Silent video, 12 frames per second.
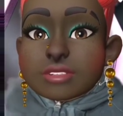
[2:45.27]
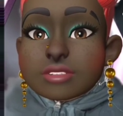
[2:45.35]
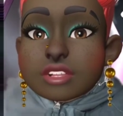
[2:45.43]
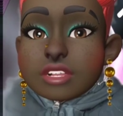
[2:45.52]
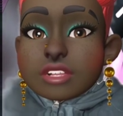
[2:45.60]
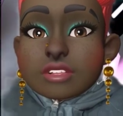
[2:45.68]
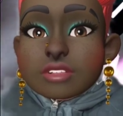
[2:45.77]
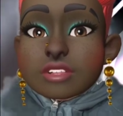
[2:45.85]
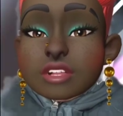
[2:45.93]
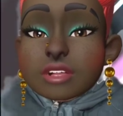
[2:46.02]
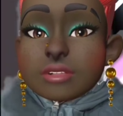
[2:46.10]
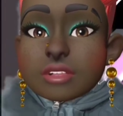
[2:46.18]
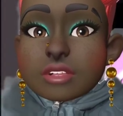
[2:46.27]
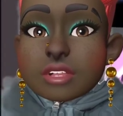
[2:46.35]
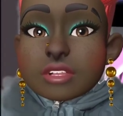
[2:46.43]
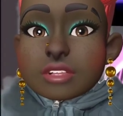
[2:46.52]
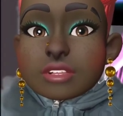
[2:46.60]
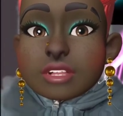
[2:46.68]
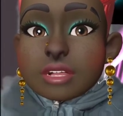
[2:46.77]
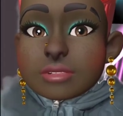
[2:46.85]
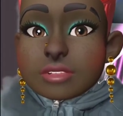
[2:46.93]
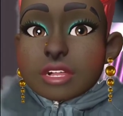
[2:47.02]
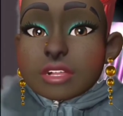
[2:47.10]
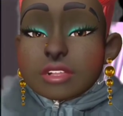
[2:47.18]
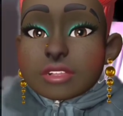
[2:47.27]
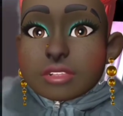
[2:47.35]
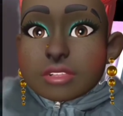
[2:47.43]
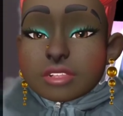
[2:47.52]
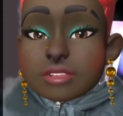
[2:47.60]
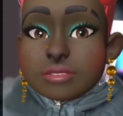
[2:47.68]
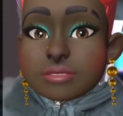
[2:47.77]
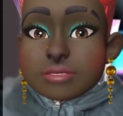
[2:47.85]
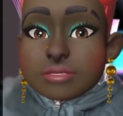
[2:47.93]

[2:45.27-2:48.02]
friends or family are going to stop talking to her.